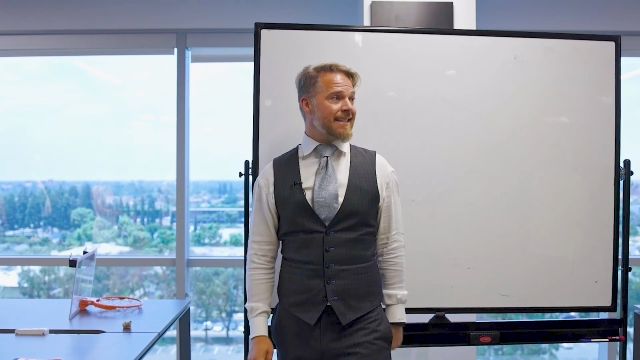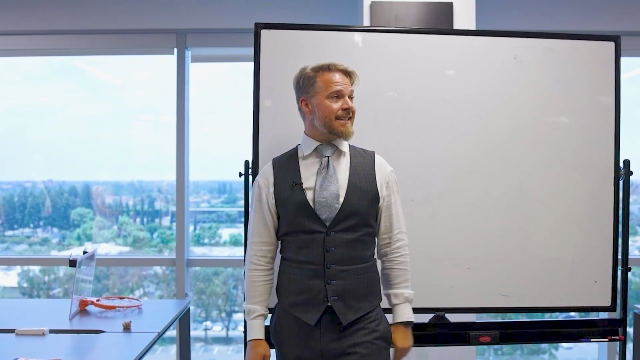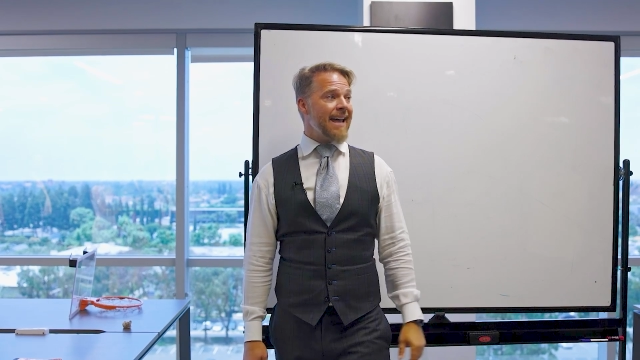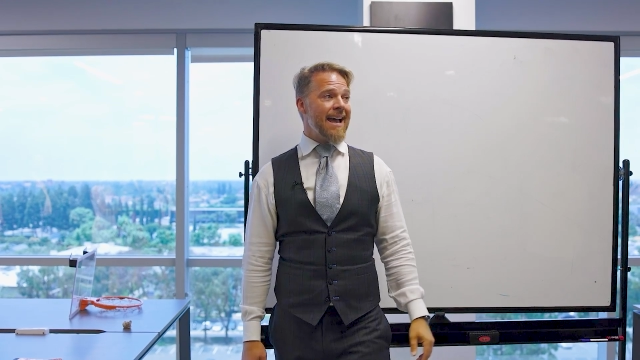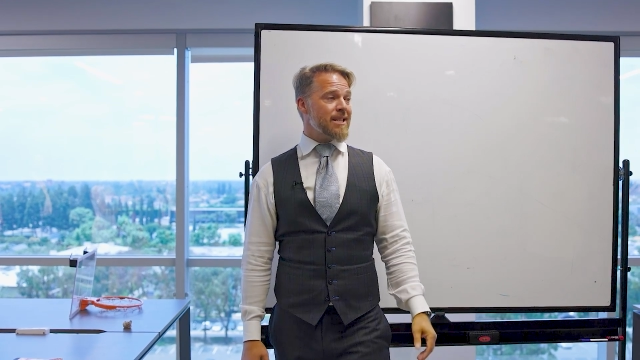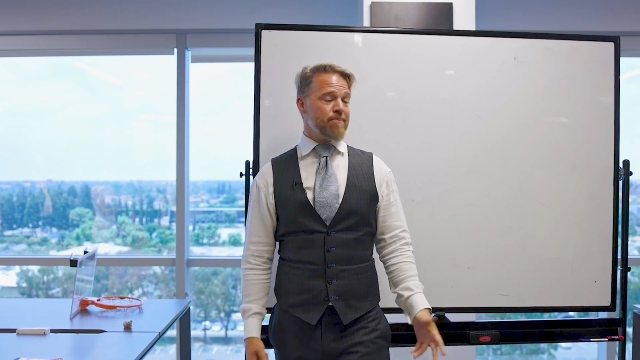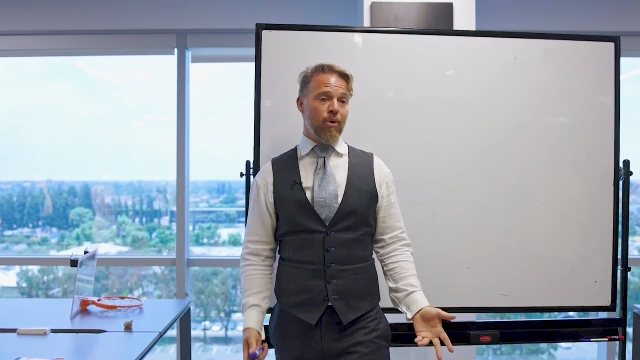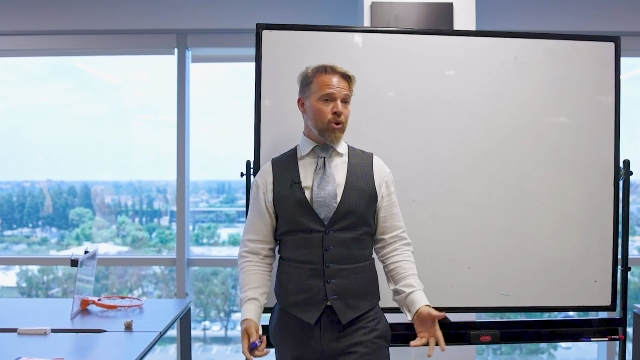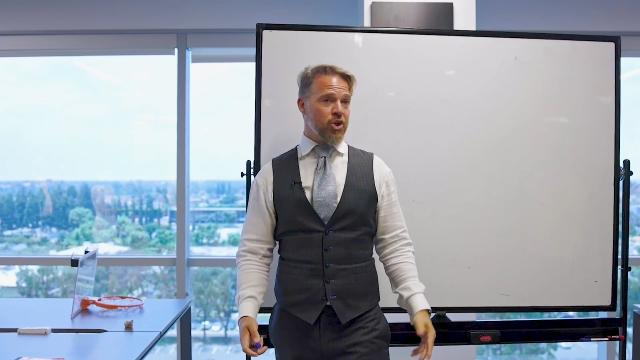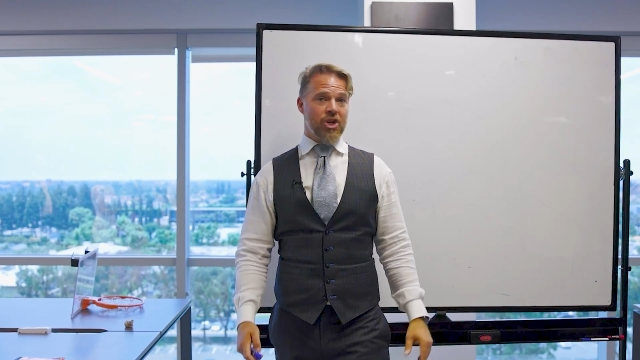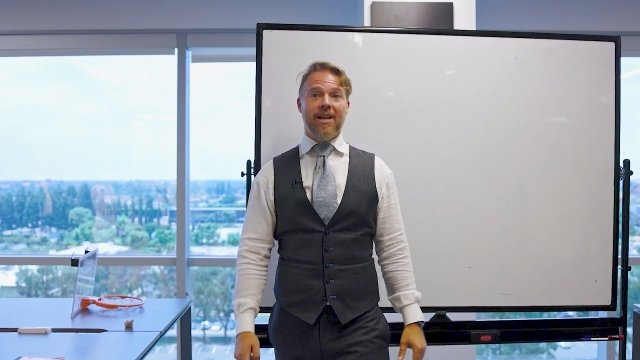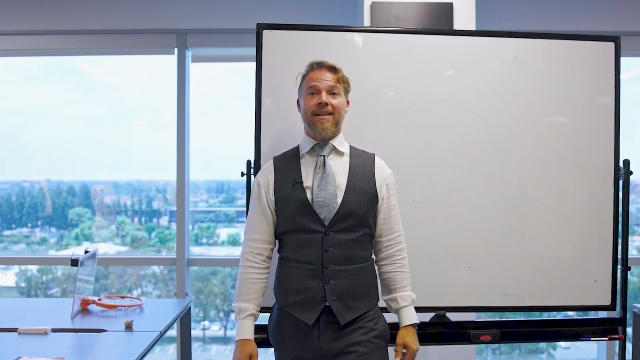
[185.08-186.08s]
success?
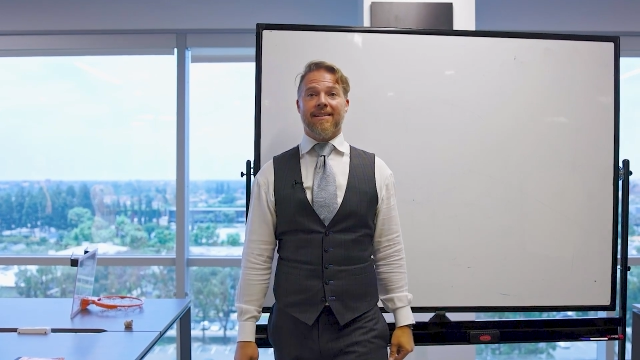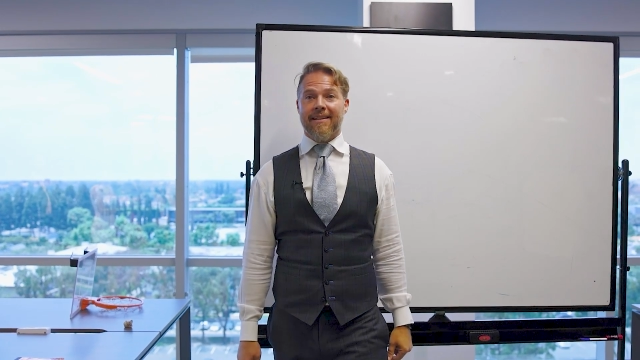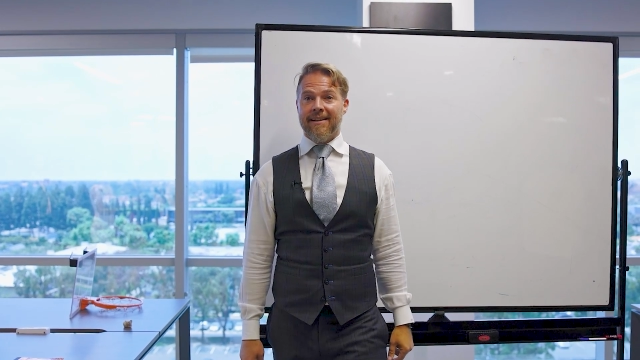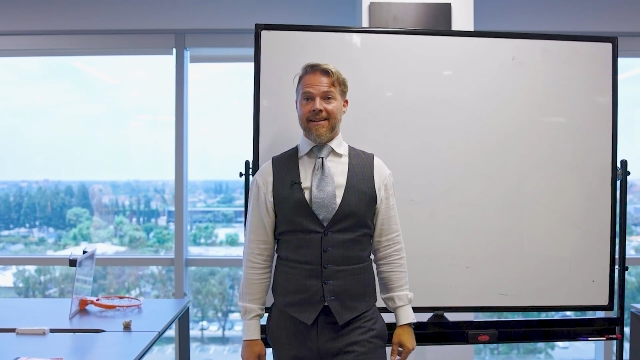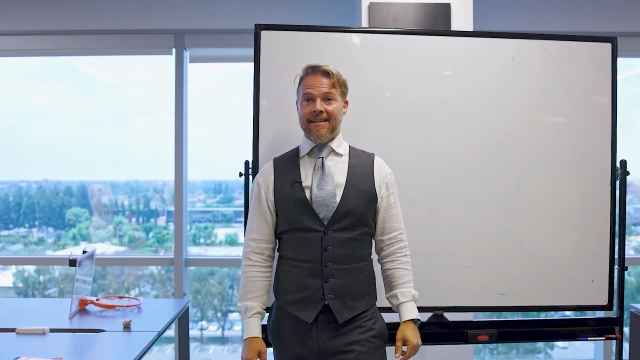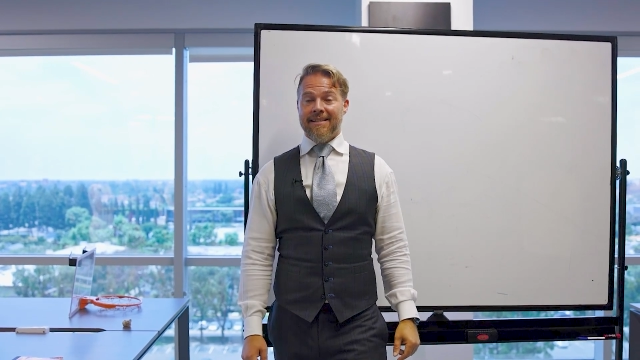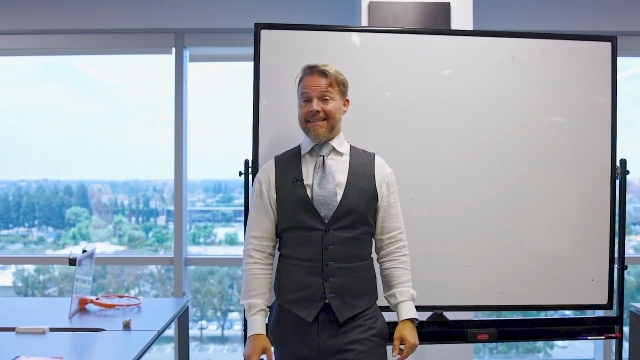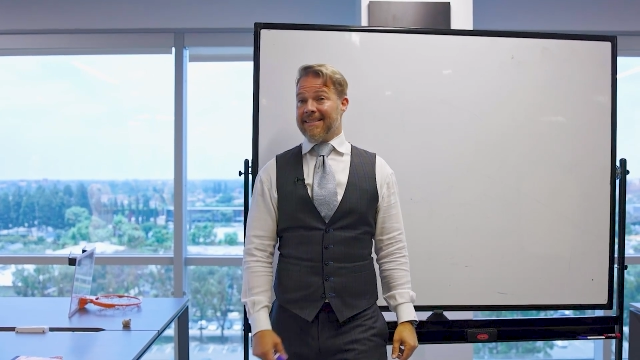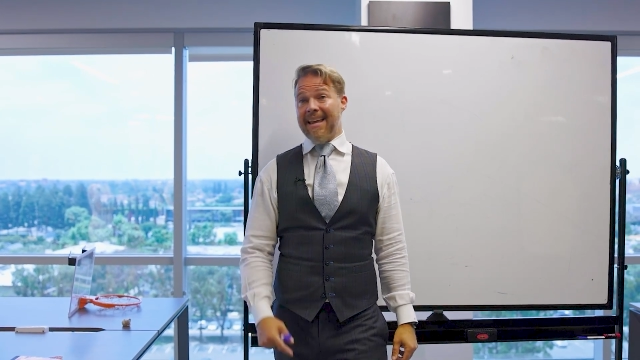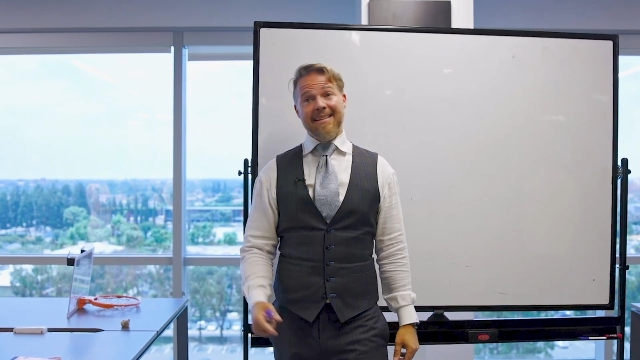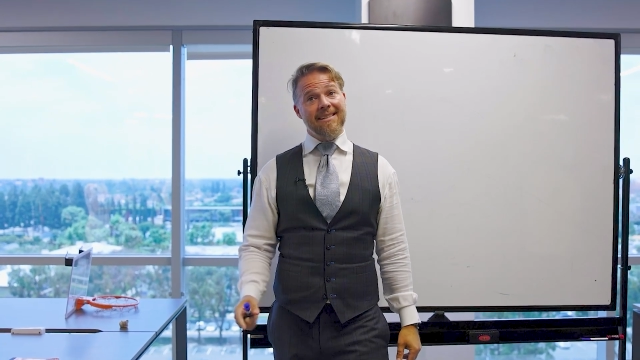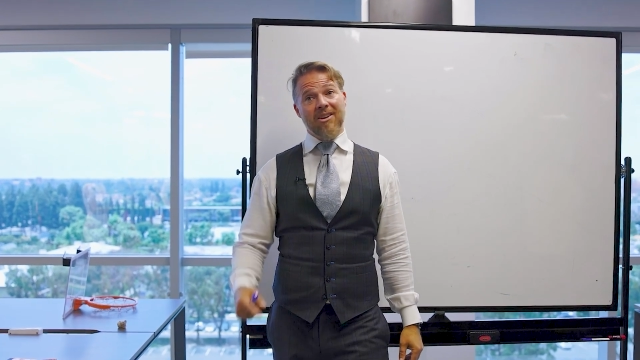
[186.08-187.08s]
Bullshit.
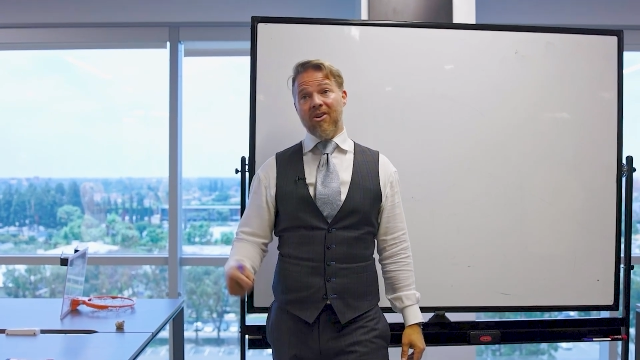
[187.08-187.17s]
Success is